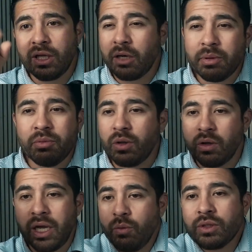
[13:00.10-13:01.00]
of people, okay,
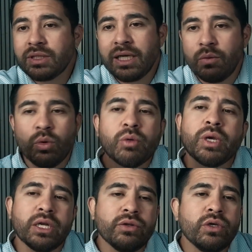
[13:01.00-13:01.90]
what's that? What are we going to do?